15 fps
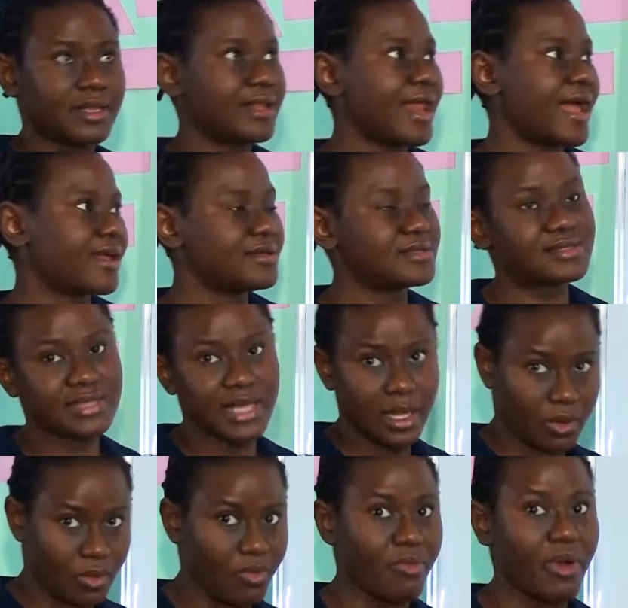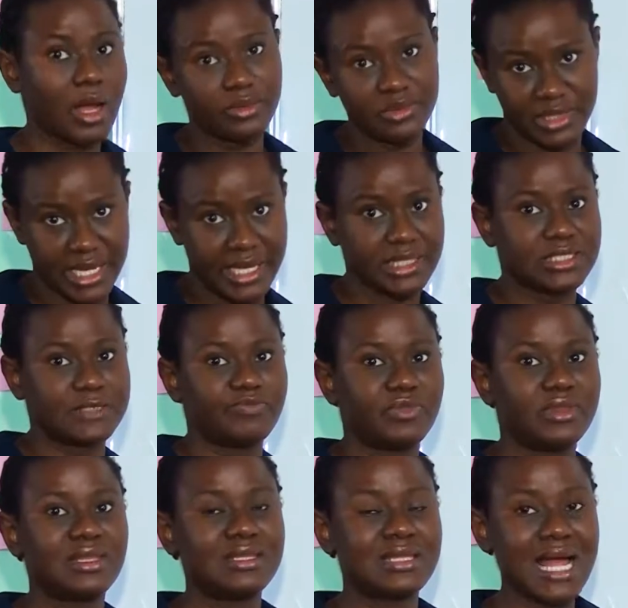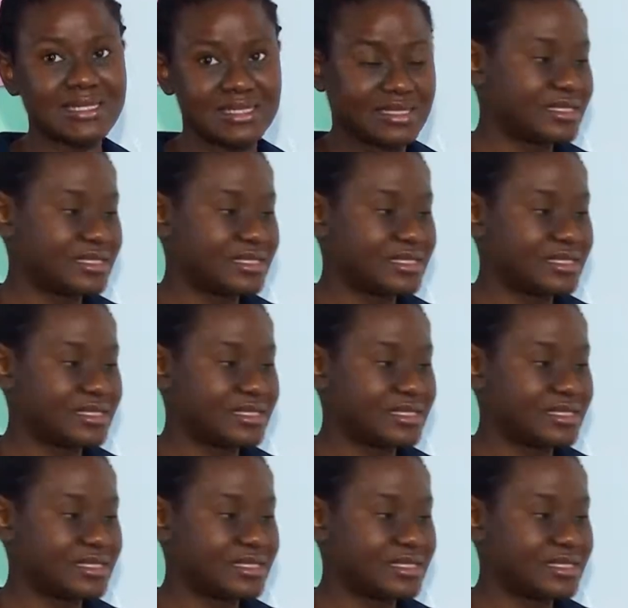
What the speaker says: rounded. That